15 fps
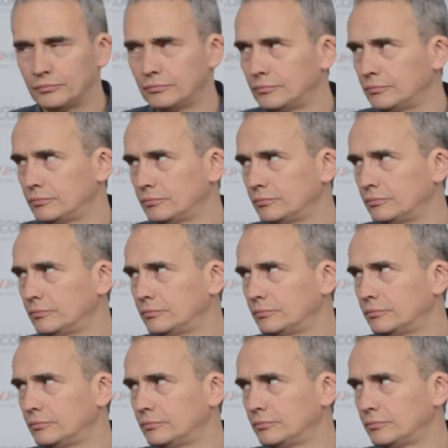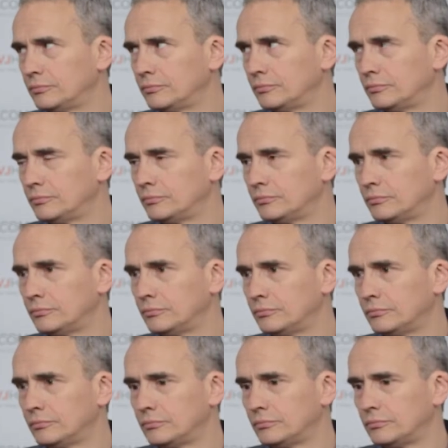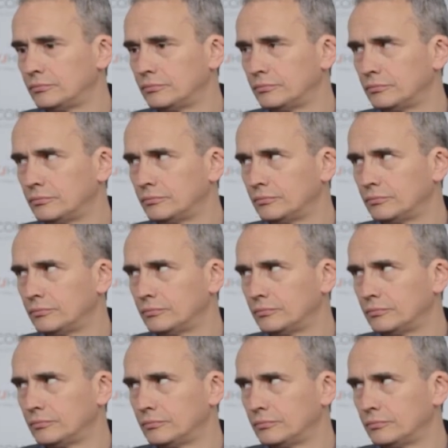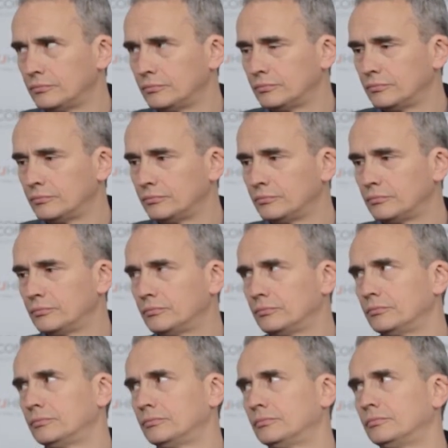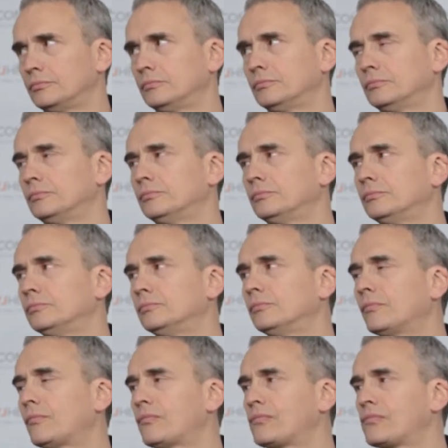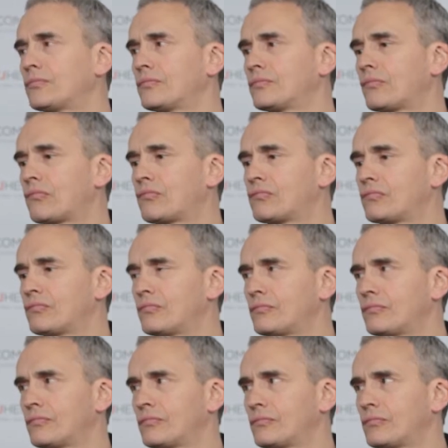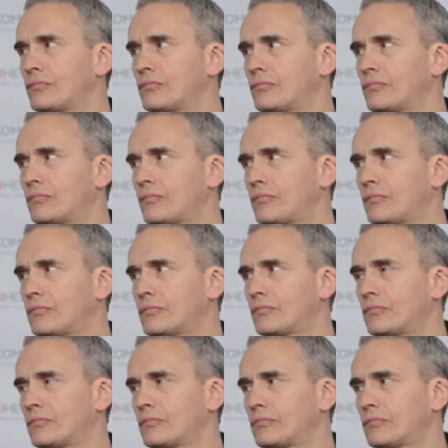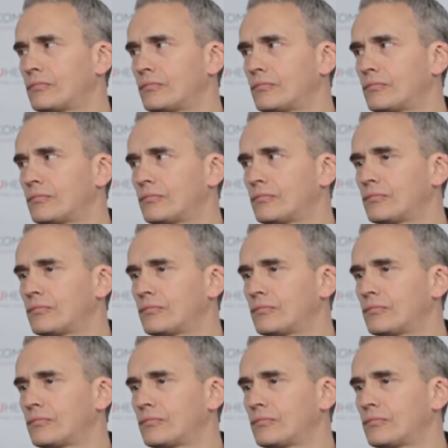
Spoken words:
This person isn't speaking.